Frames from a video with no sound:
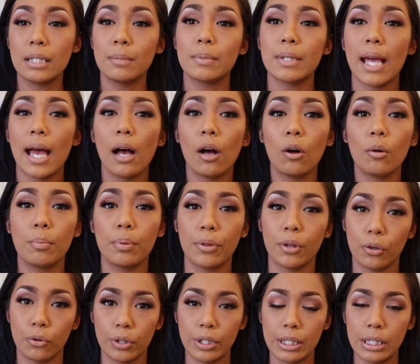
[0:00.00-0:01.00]
help
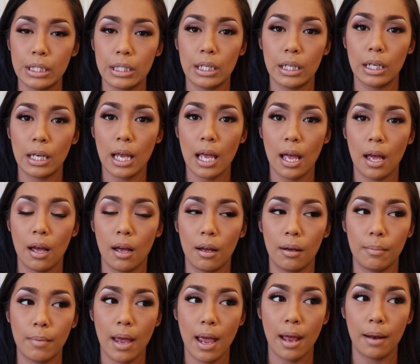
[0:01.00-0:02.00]
the creasing
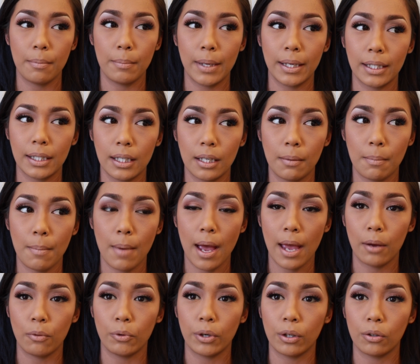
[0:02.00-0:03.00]
and making
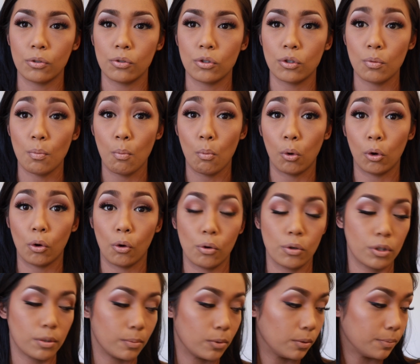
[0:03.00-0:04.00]
my wrinkles more
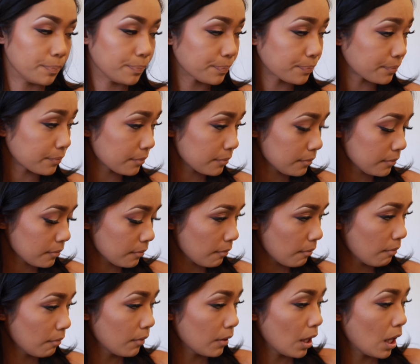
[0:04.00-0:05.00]
noticeable.
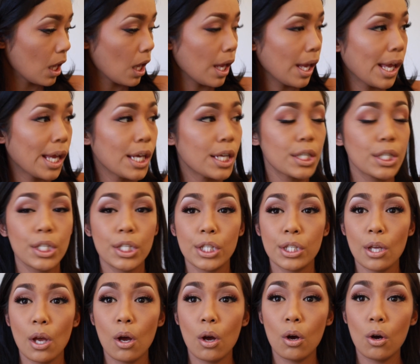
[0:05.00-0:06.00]

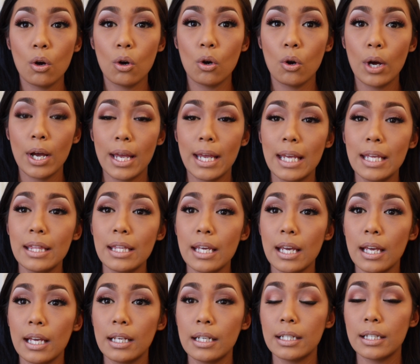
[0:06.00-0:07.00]
So in the
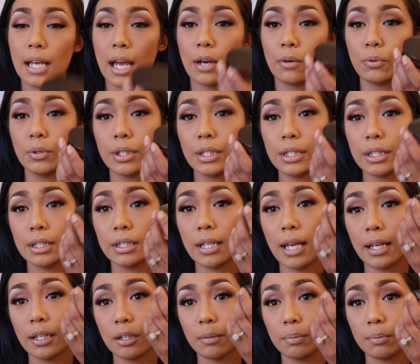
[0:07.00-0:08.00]
end, I really did
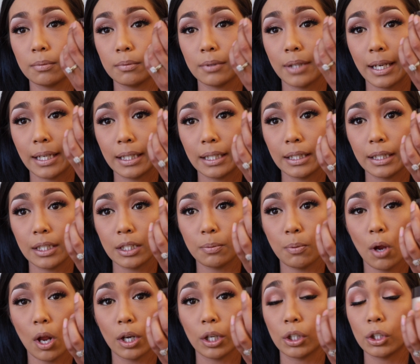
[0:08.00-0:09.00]
end up liking this
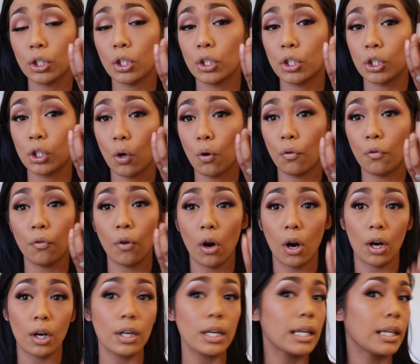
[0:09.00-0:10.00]
product so
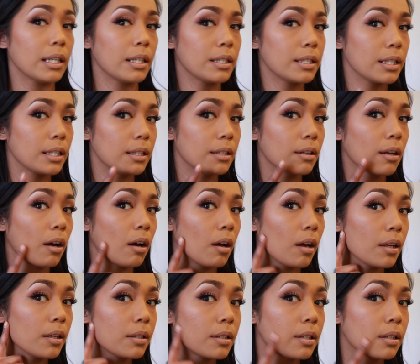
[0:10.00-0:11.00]
far. It did
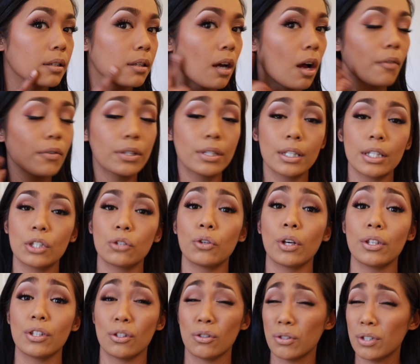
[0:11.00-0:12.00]
not, obviously it's
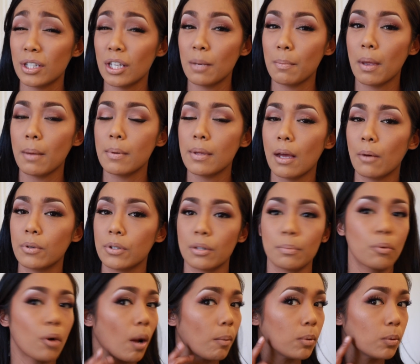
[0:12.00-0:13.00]
translucent, maybe that was a
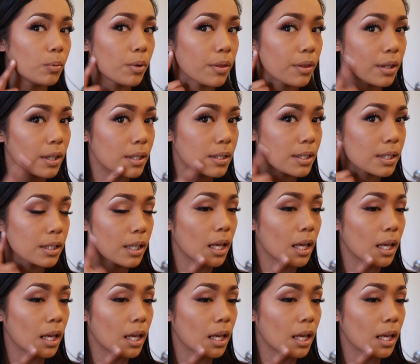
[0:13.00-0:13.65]
problem with this,